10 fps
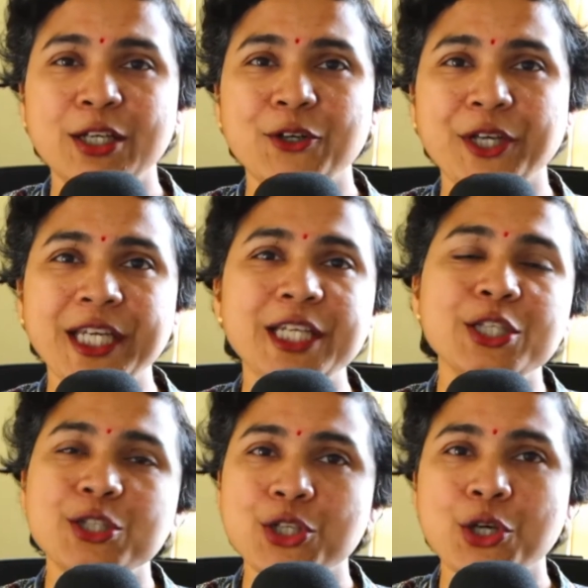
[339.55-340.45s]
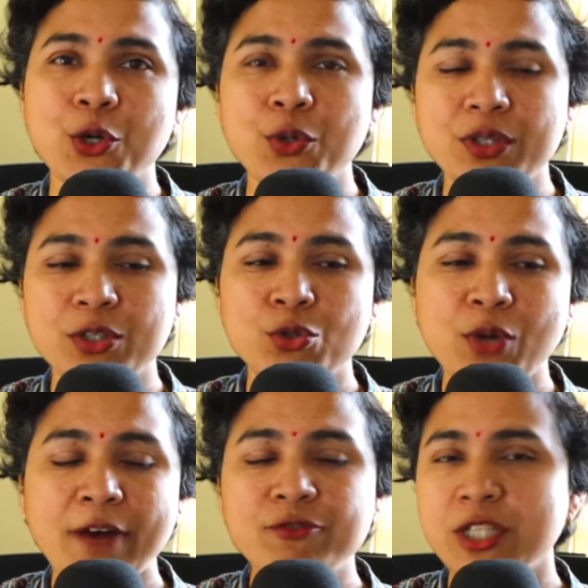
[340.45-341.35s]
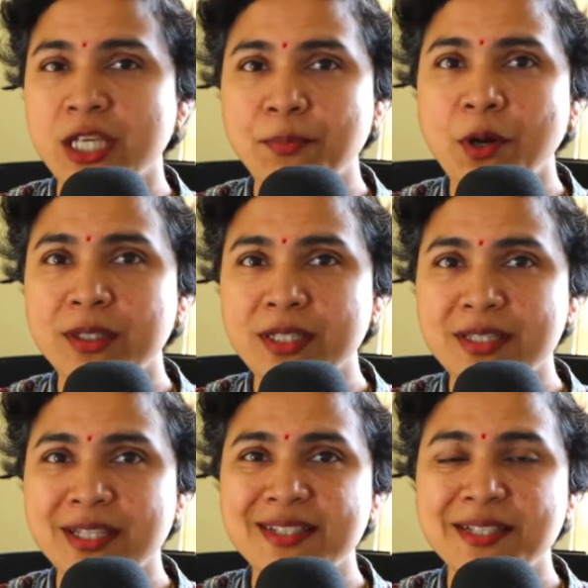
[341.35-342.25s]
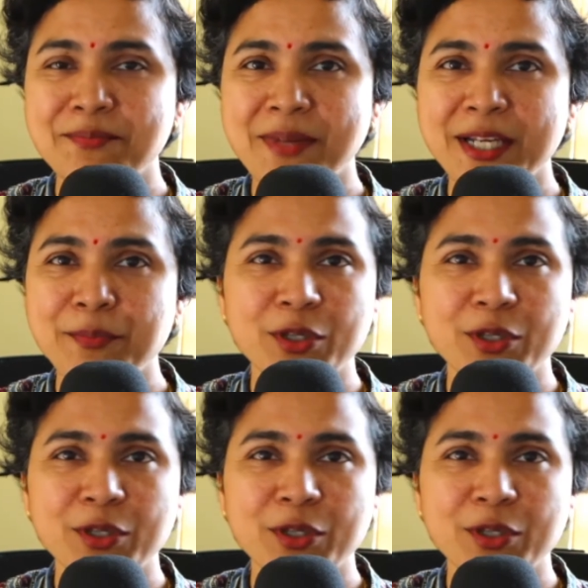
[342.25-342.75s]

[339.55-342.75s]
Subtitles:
Okay, so you have to keep all these things in mind,